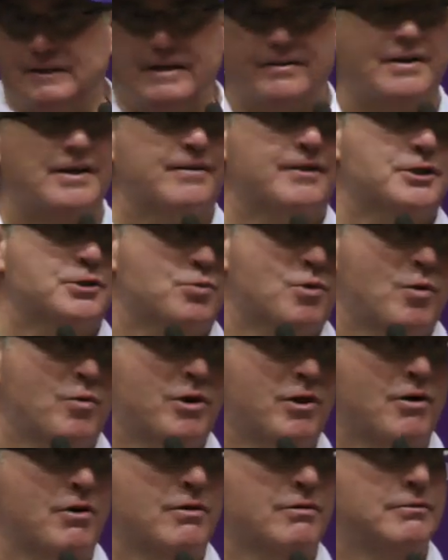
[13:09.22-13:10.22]
think that's where
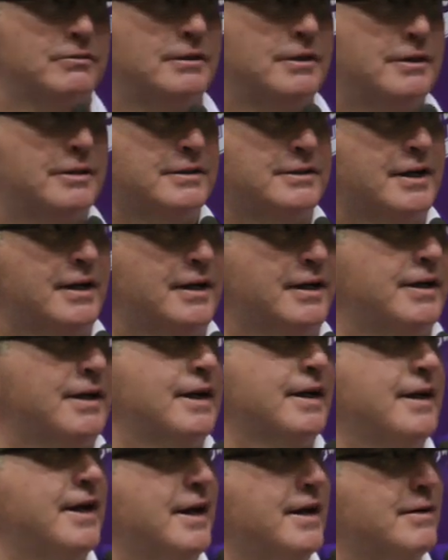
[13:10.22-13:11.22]
we are. So that
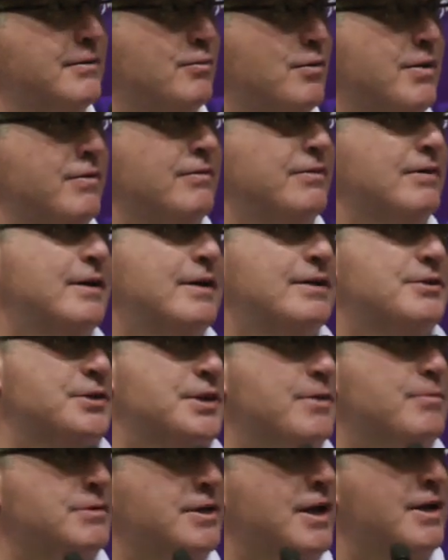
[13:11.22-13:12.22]
it again. It
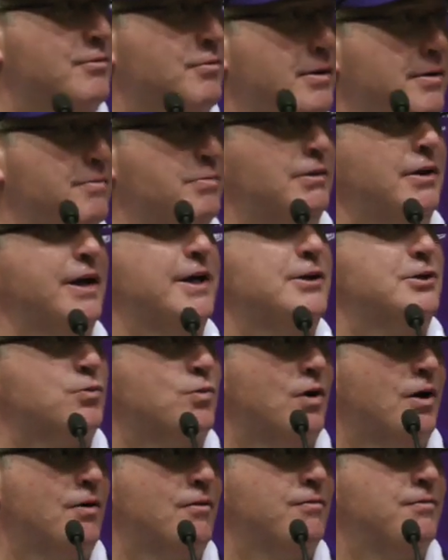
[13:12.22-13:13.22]
seems like we played
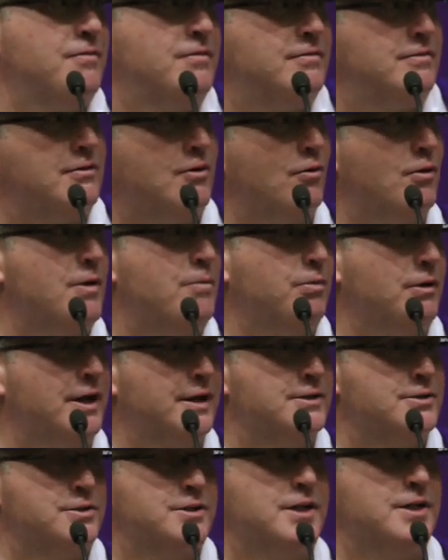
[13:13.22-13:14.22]
12, or we
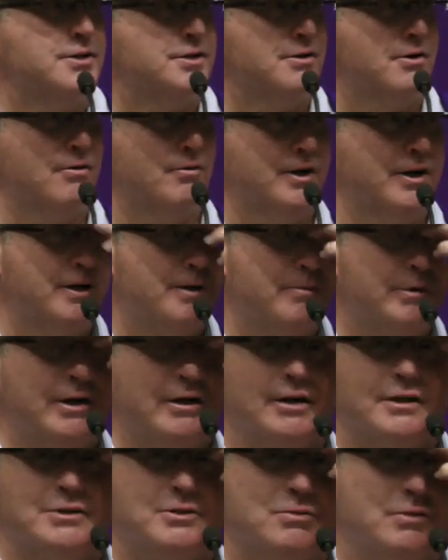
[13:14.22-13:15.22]
played a season already, to be
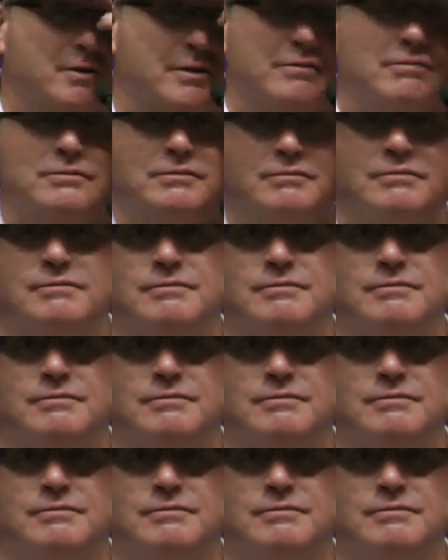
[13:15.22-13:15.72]
honest with you.